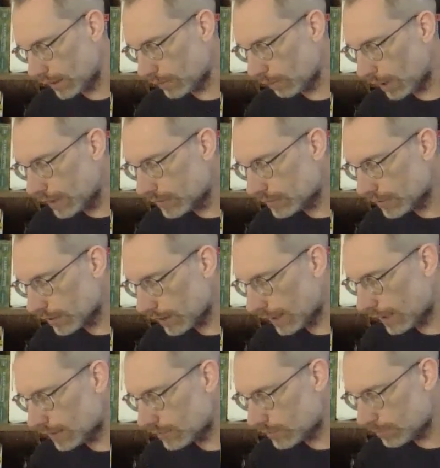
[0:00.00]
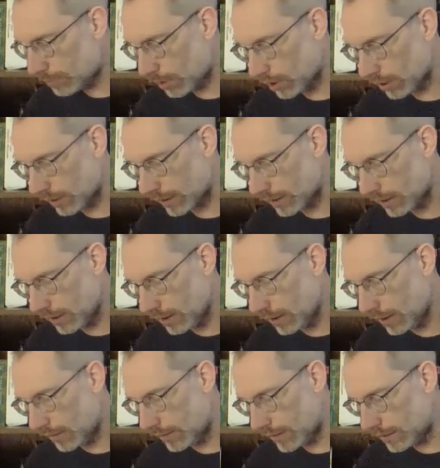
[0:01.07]
They raised their hands in parting,
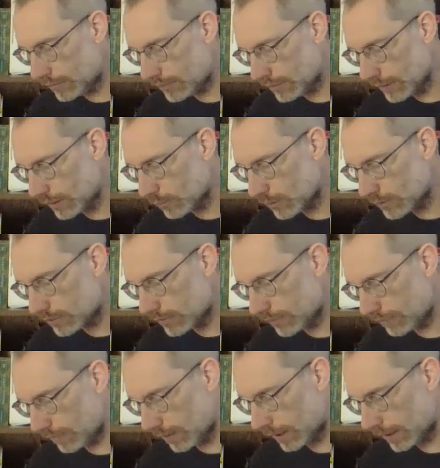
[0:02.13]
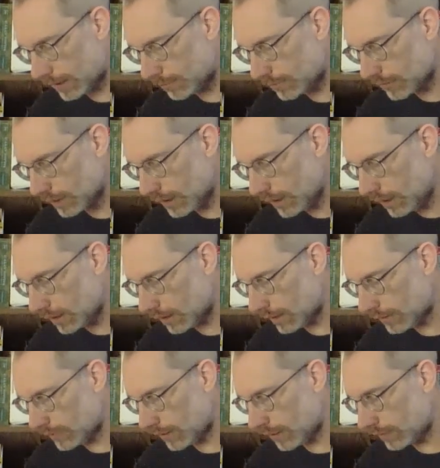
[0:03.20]
then extinguished the flames,
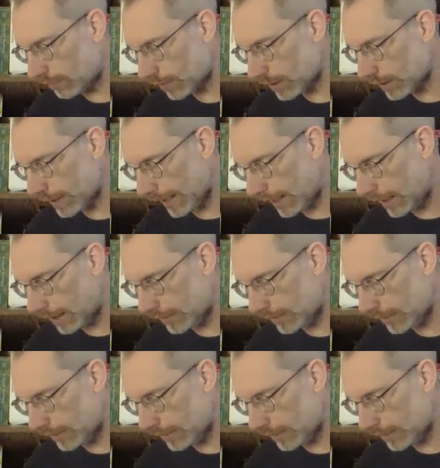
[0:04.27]
lest unfriendly